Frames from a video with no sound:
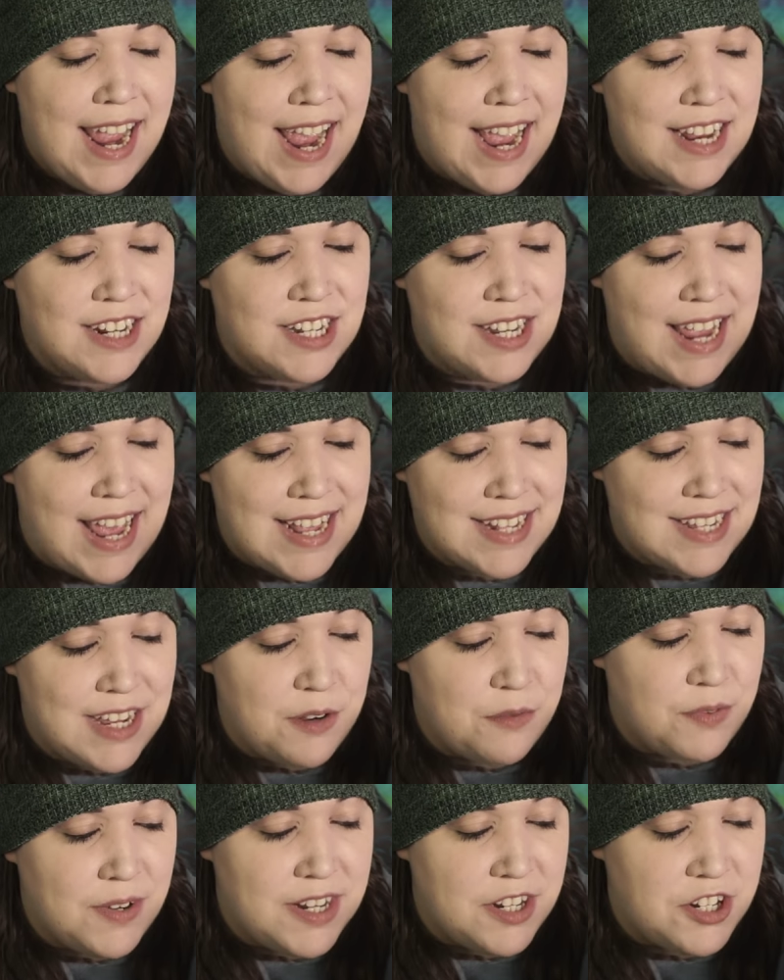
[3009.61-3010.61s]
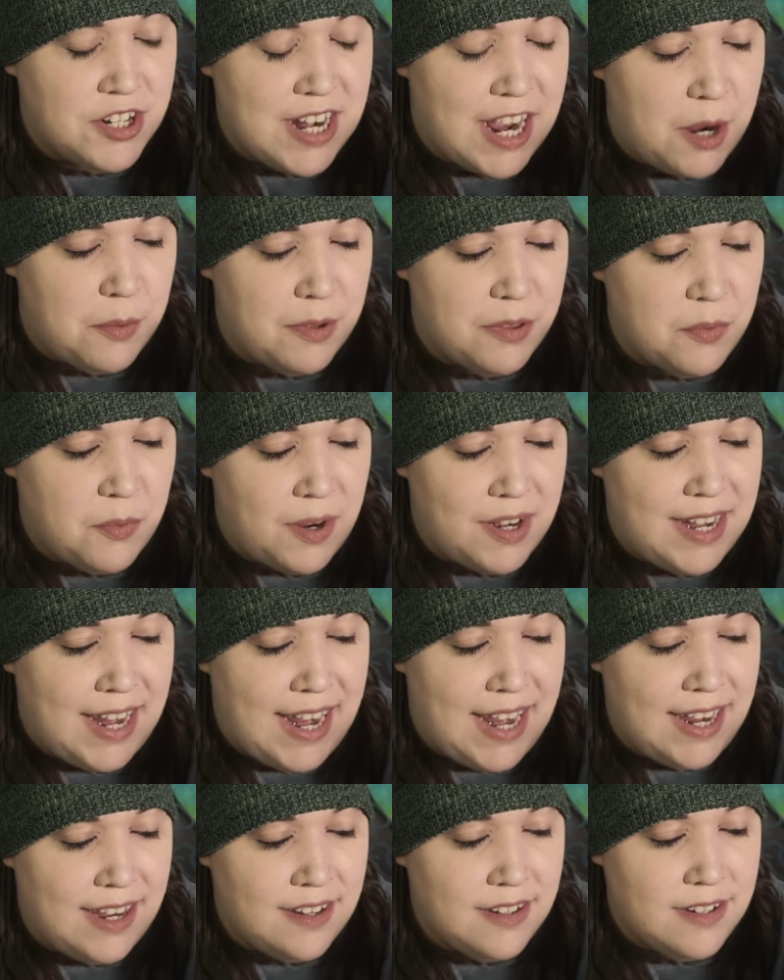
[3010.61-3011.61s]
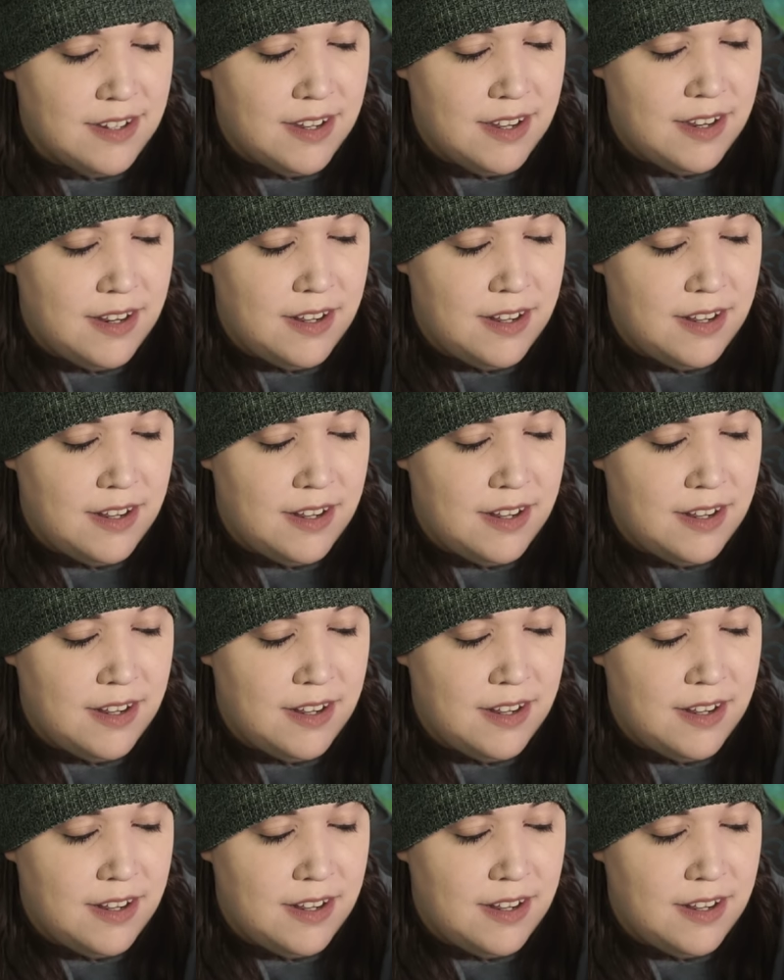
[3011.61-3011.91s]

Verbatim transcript: as, as he reached out with one hand.